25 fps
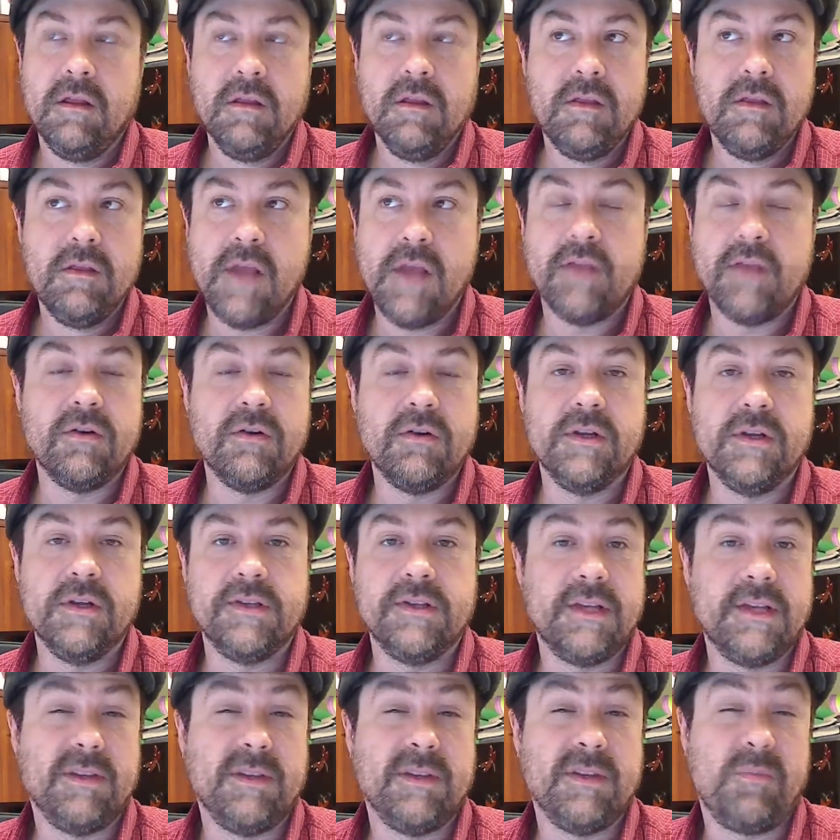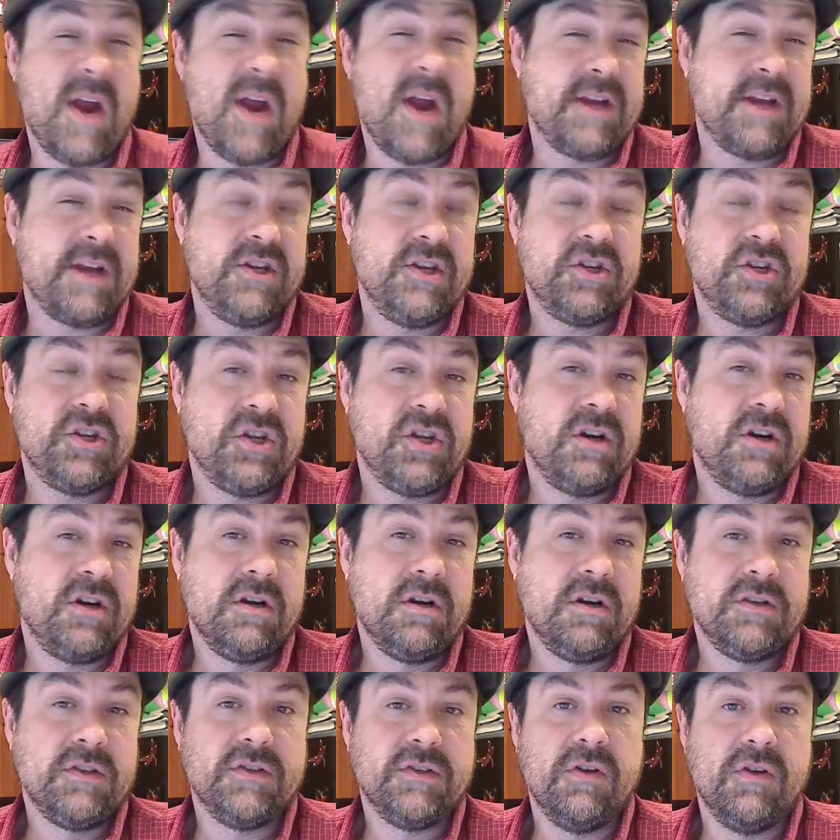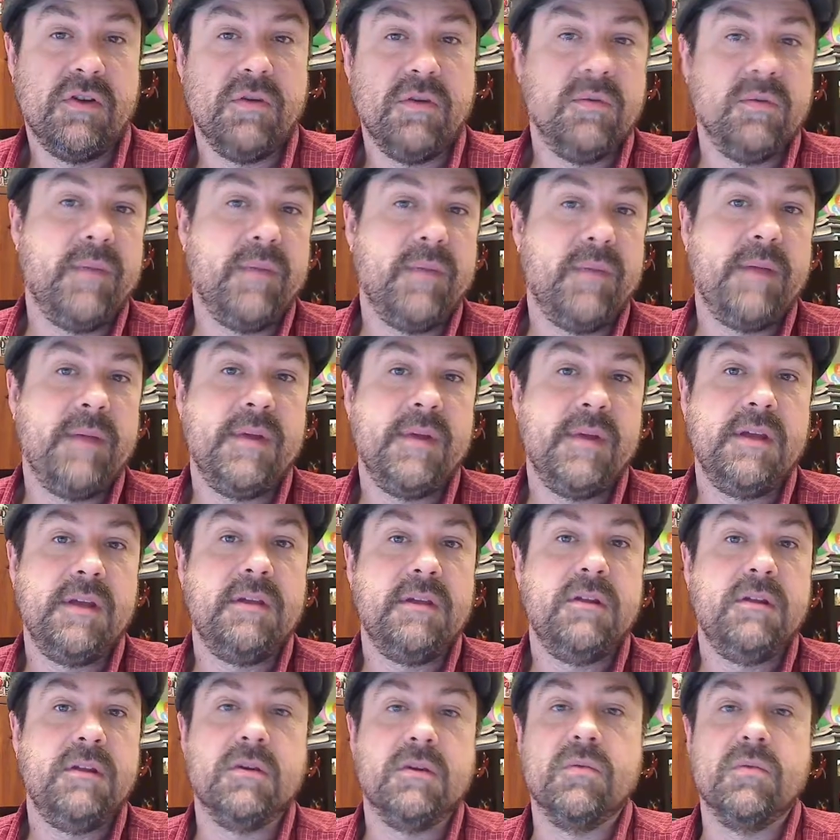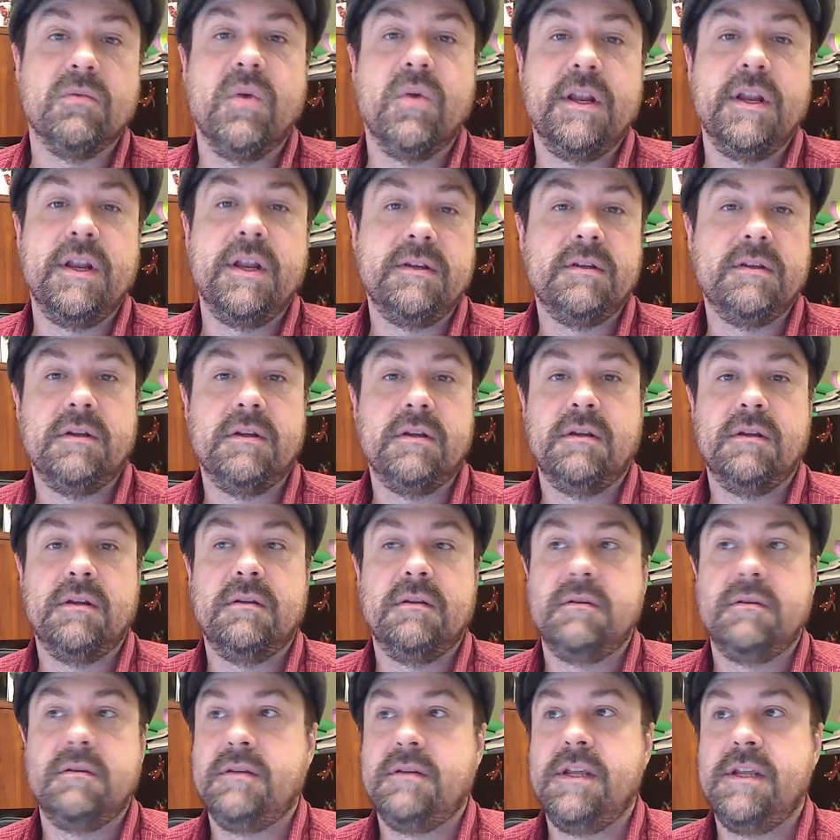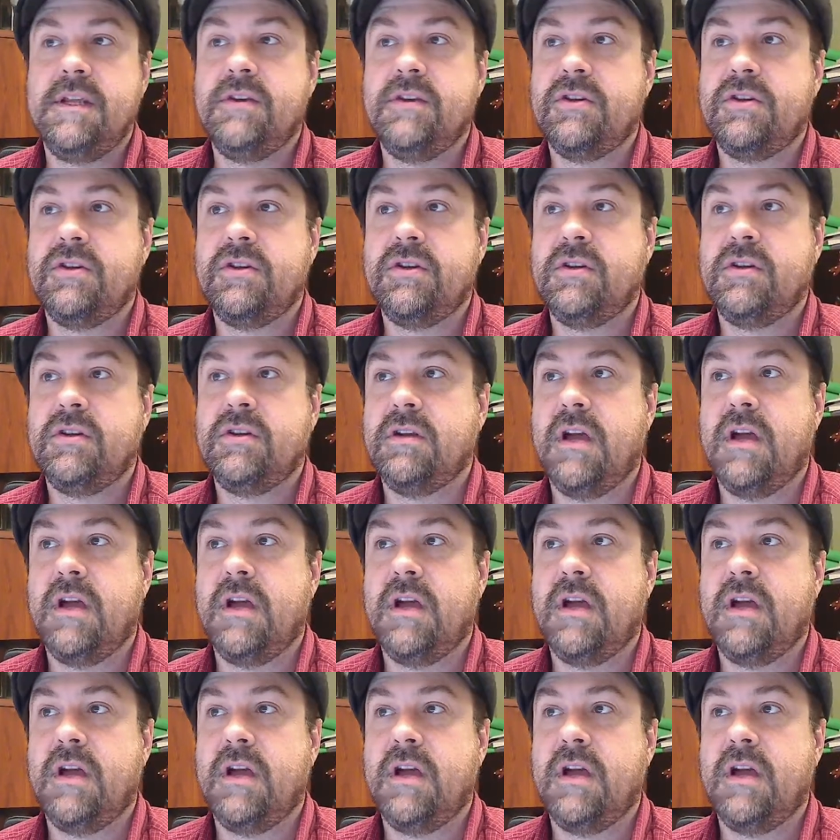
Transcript: The other is as a practitioner. So maybe you're wanting to teach,